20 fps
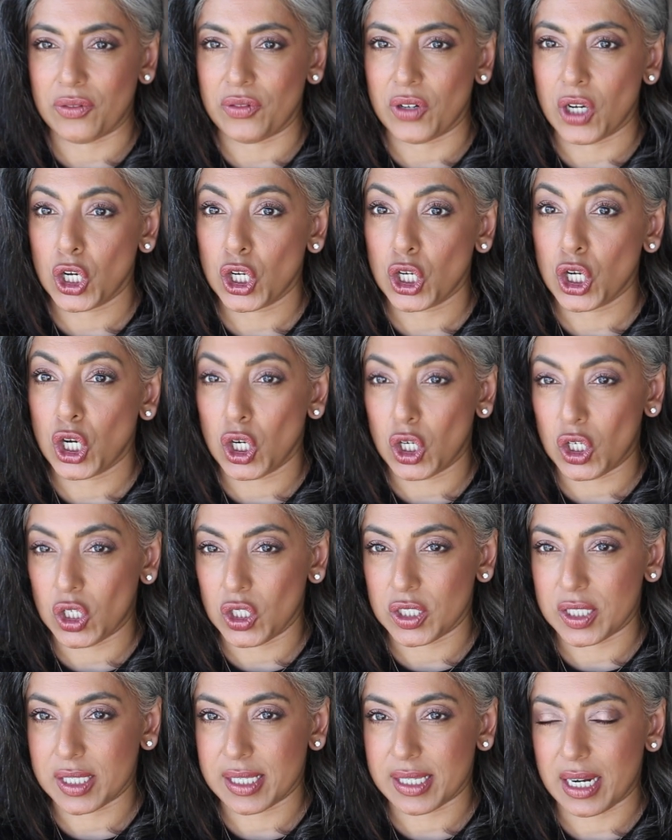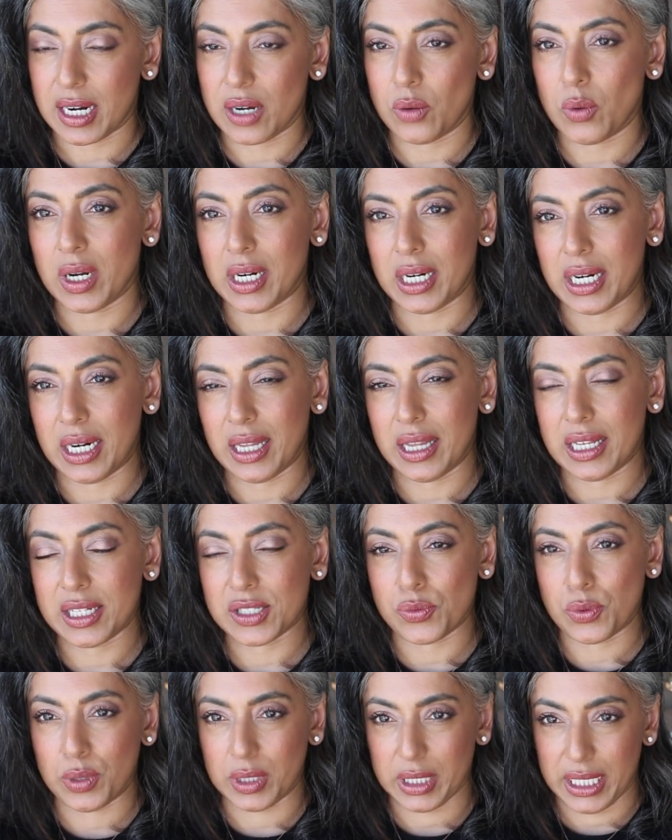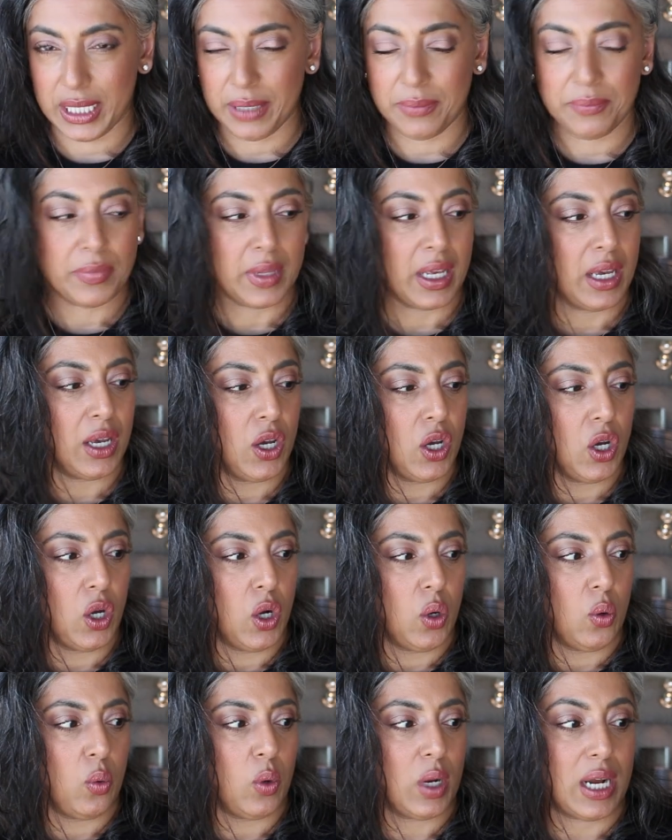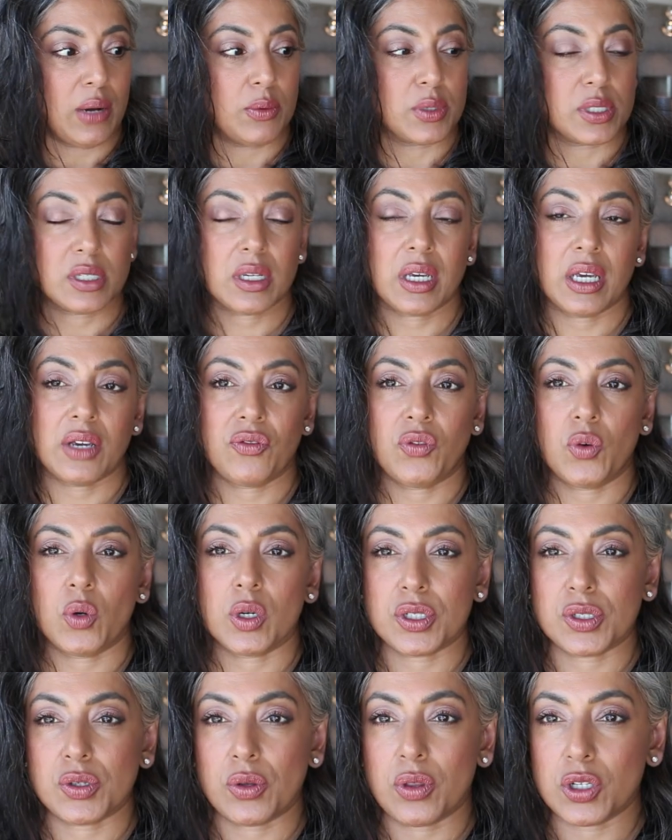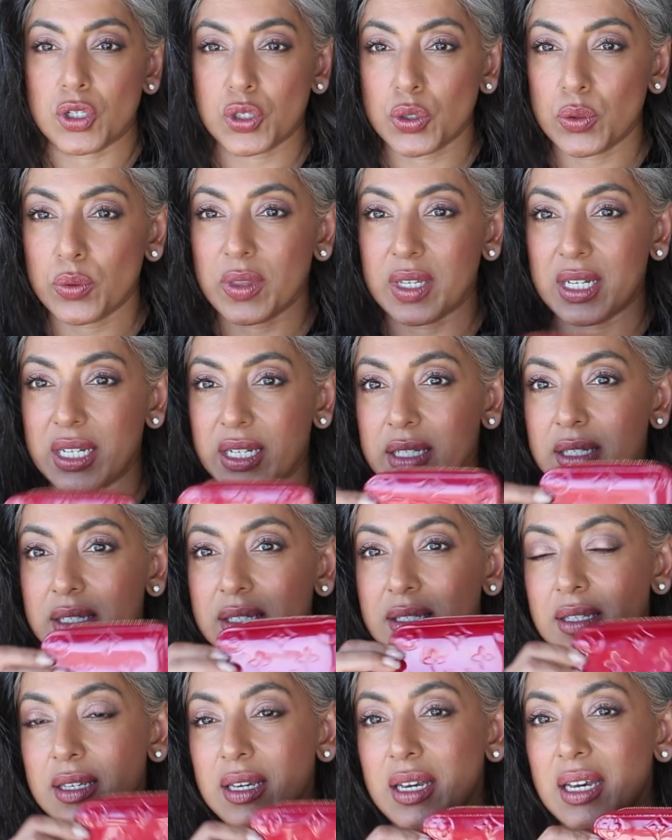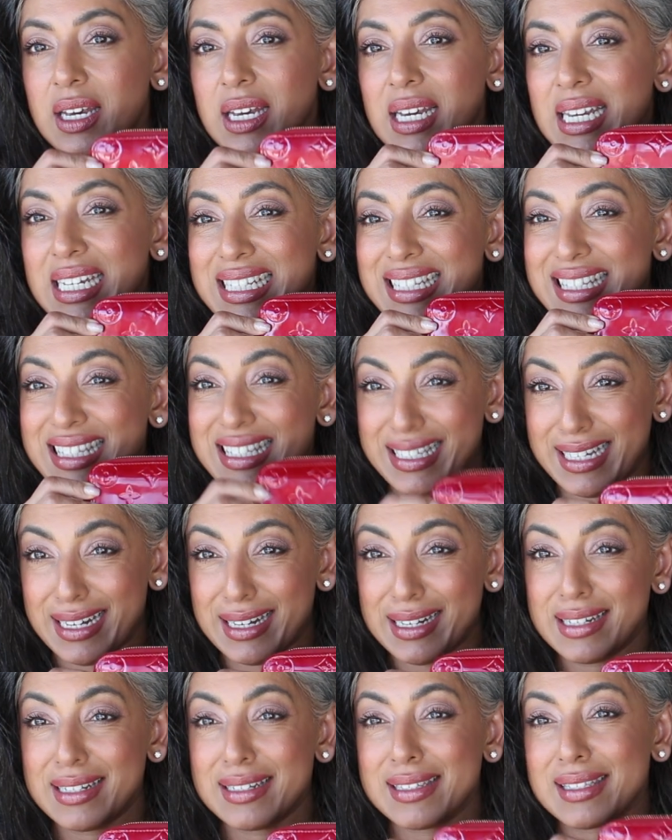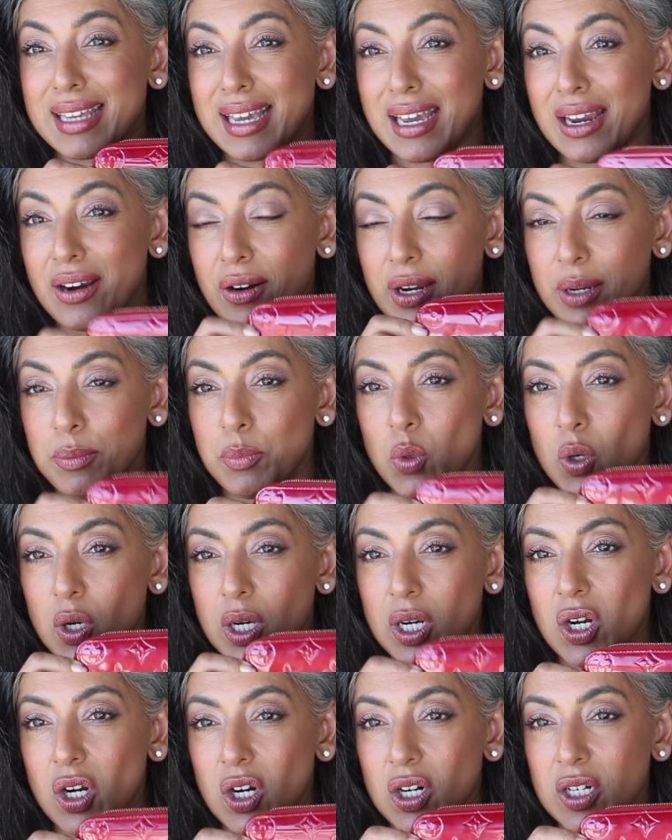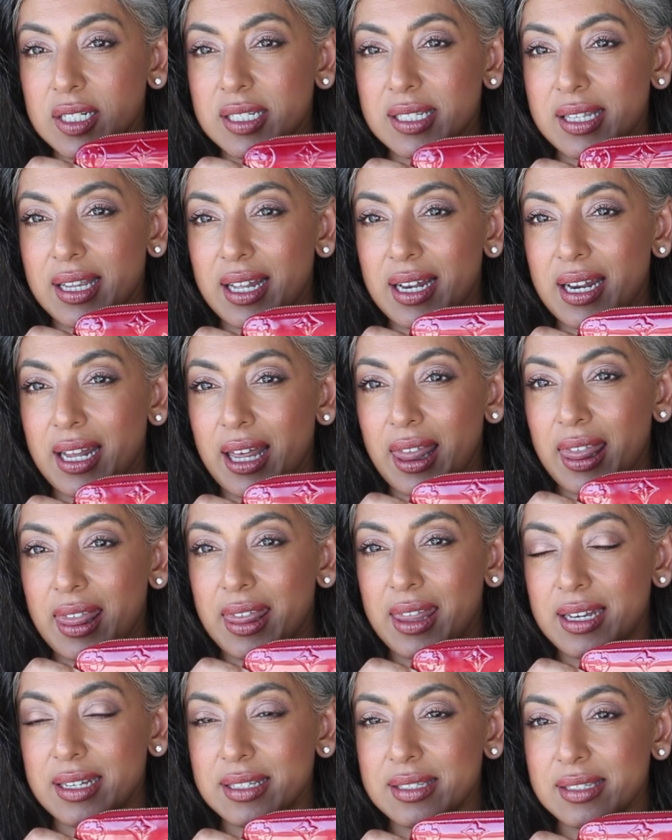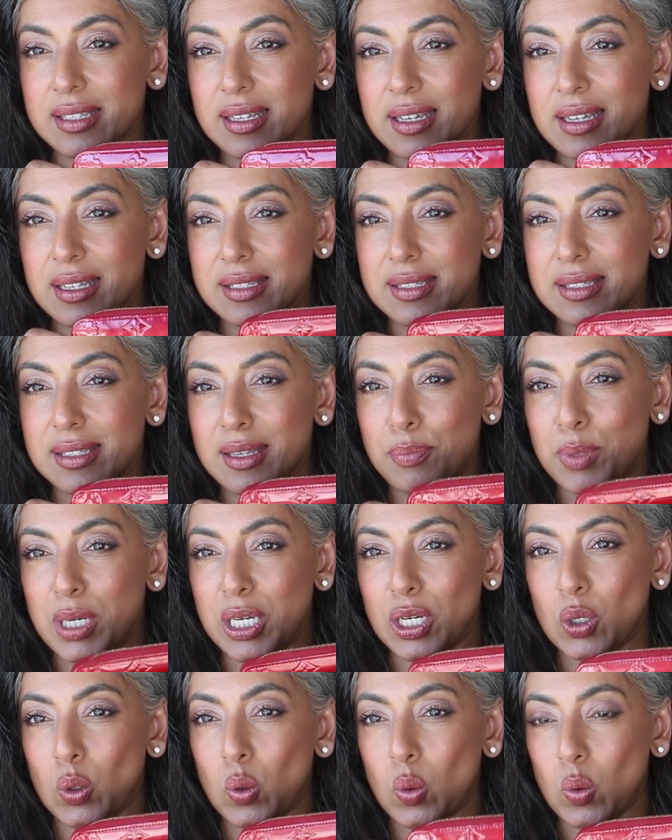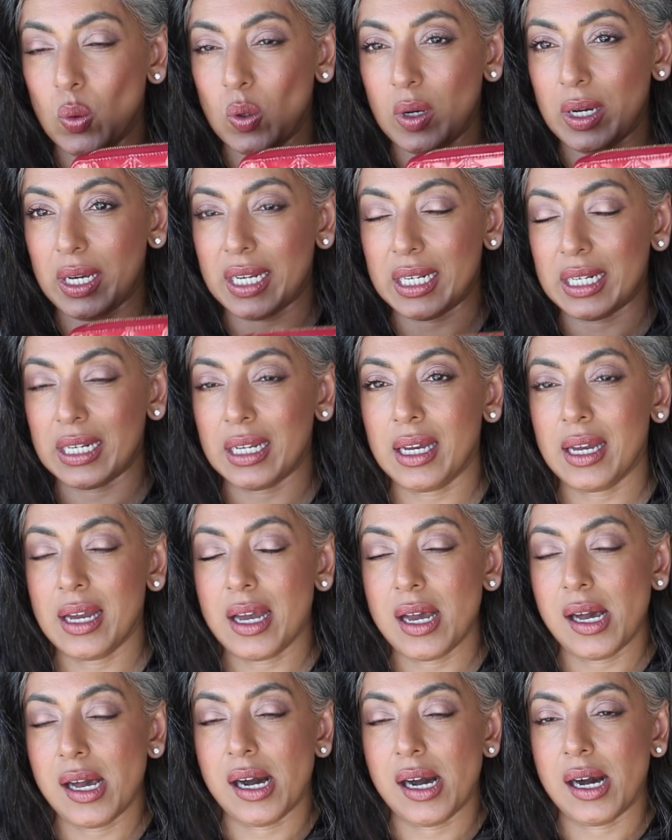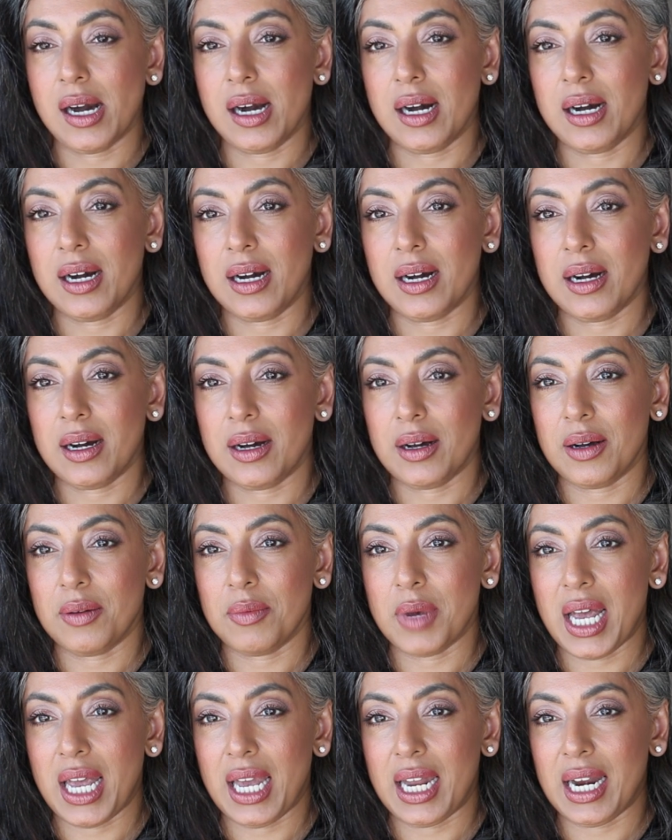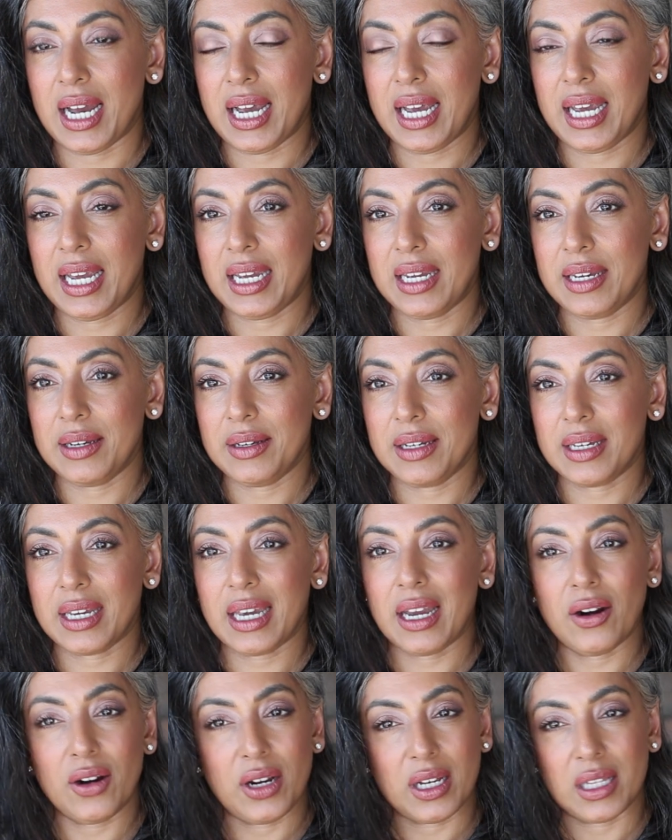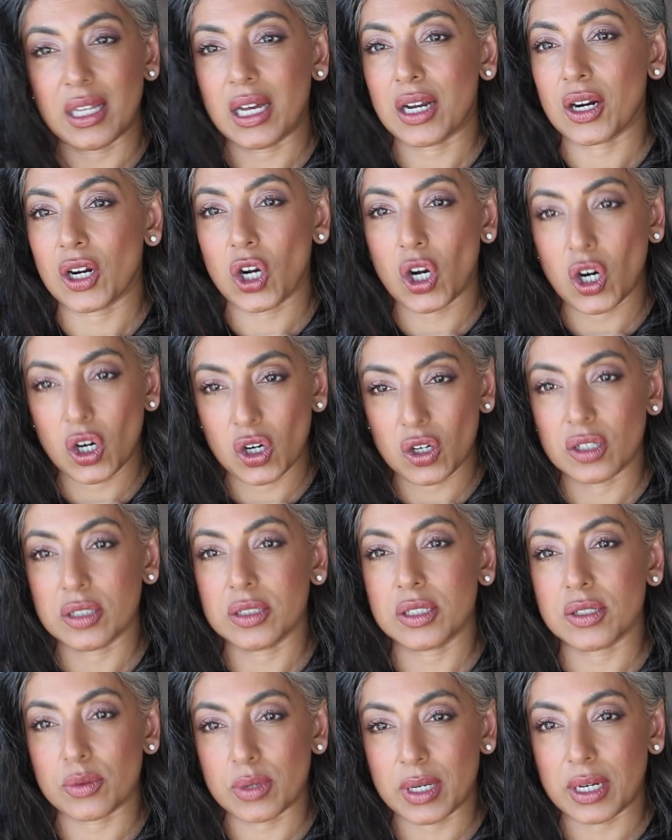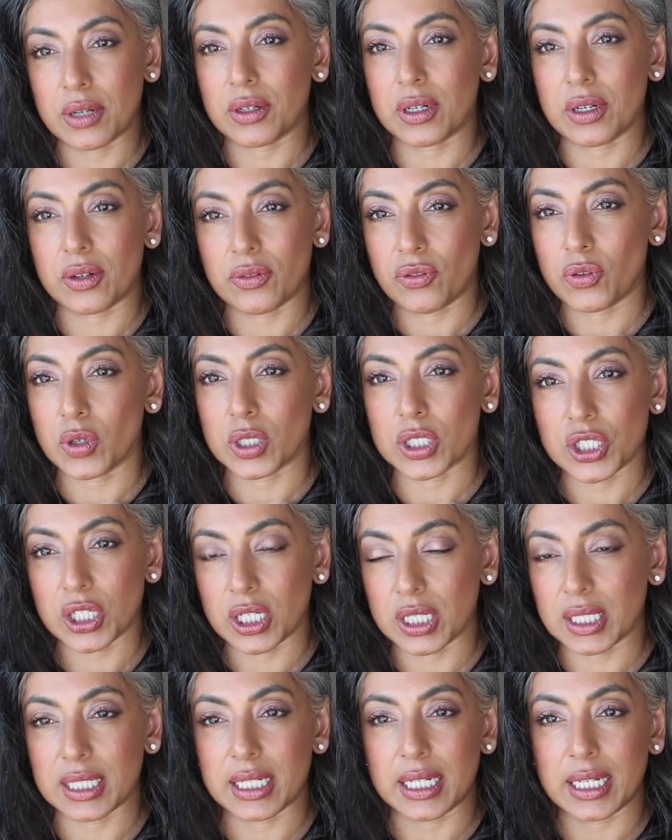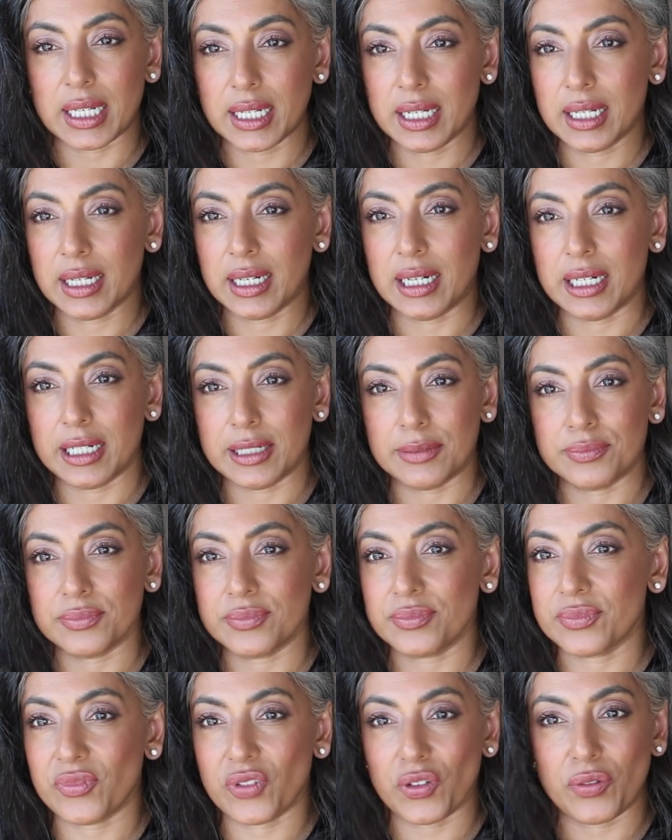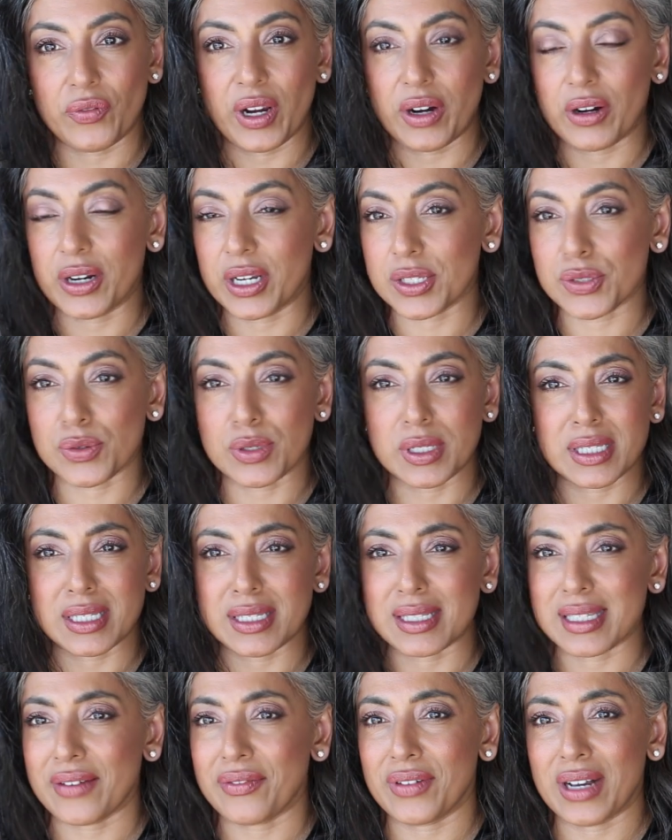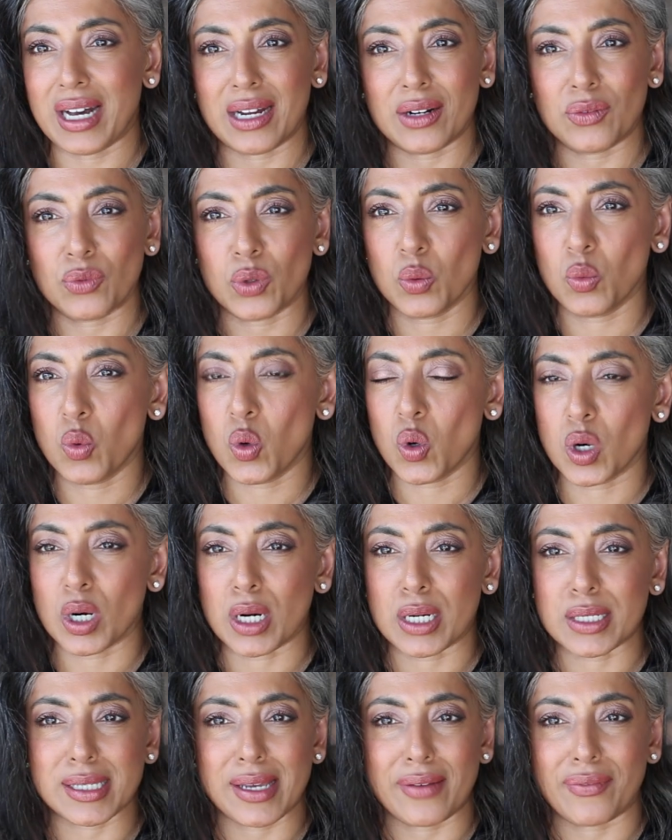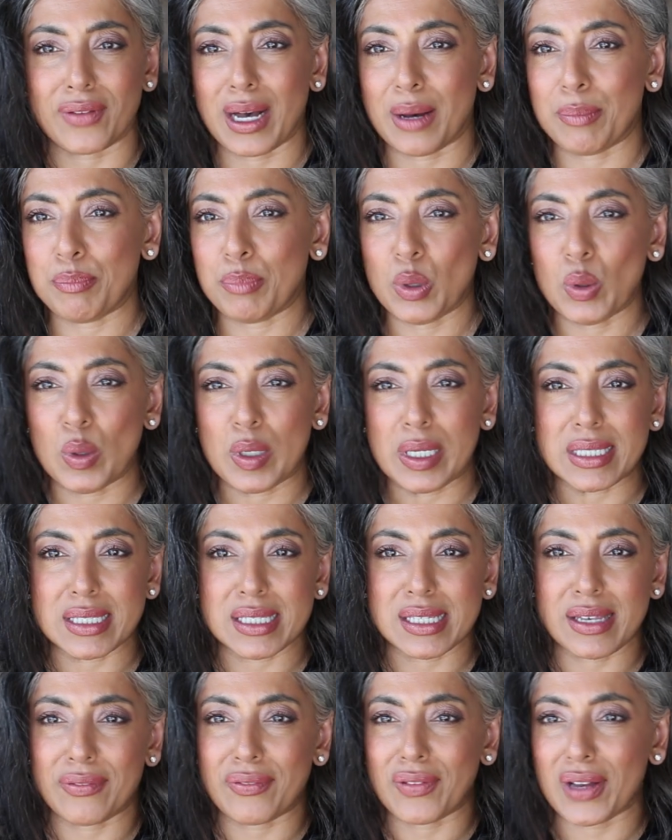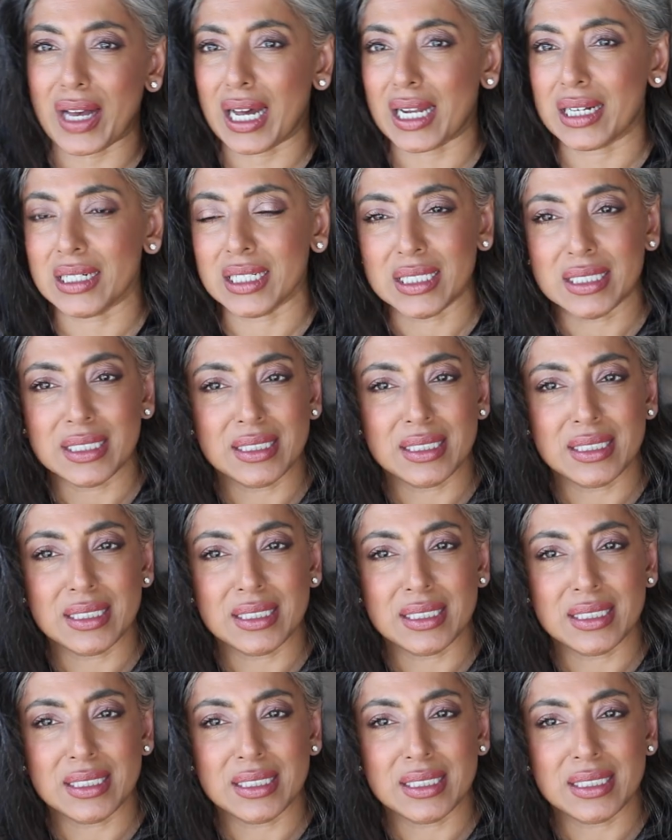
of cards that I wanted, and that's really what I was looking for. So the truth is, it does carry more cards than this Zippy coin. And I carry a lot of cards around, unfortunately, for various reasons. I've got rewards, I've got points, I've got